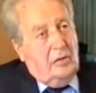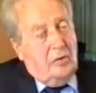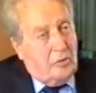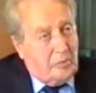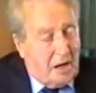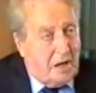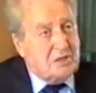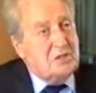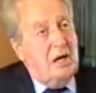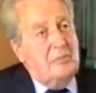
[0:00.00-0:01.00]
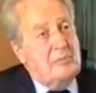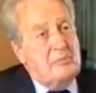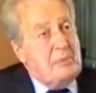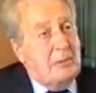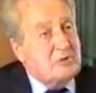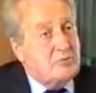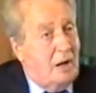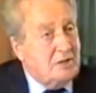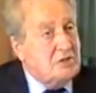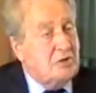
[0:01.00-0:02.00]
Always. Perhaps
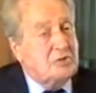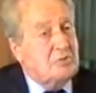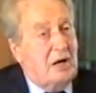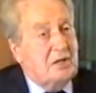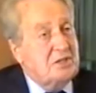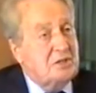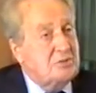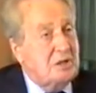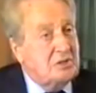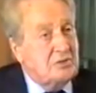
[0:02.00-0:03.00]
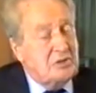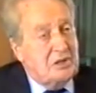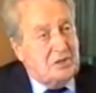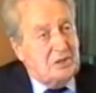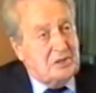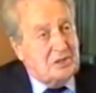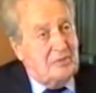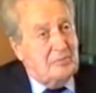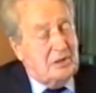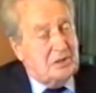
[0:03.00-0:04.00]
once or twice in 20 or 30 years I
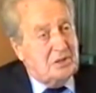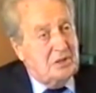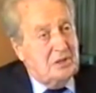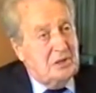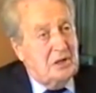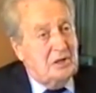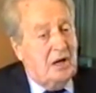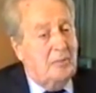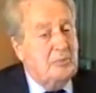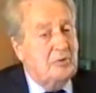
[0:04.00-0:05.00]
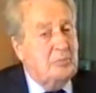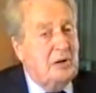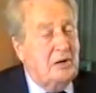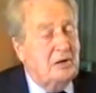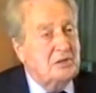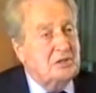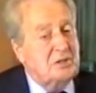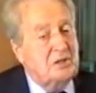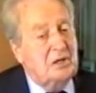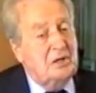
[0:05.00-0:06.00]
missed. And I put
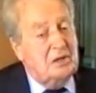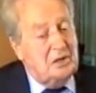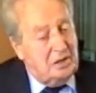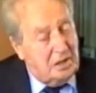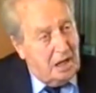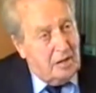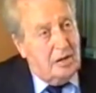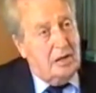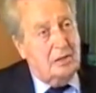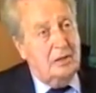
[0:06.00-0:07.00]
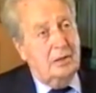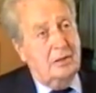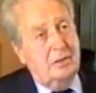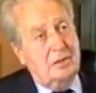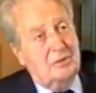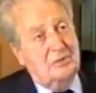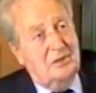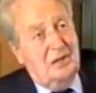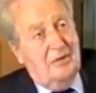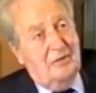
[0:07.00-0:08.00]
parents lower than
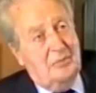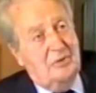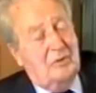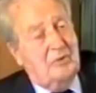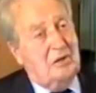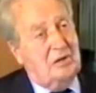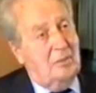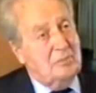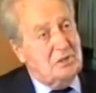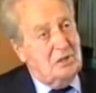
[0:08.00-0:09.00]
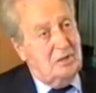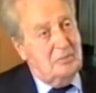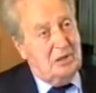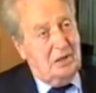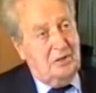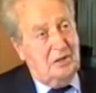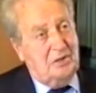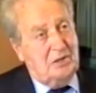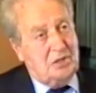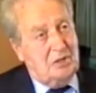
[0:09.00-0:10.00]
children. I put that rather clumsily, but I
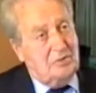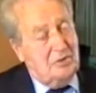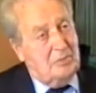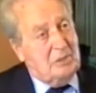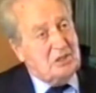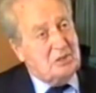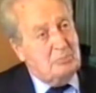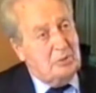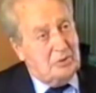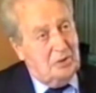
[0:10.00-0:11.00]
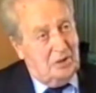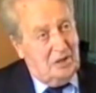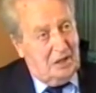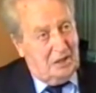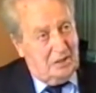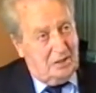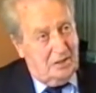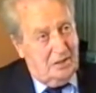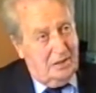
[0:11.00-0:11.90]
think the children are the most important things.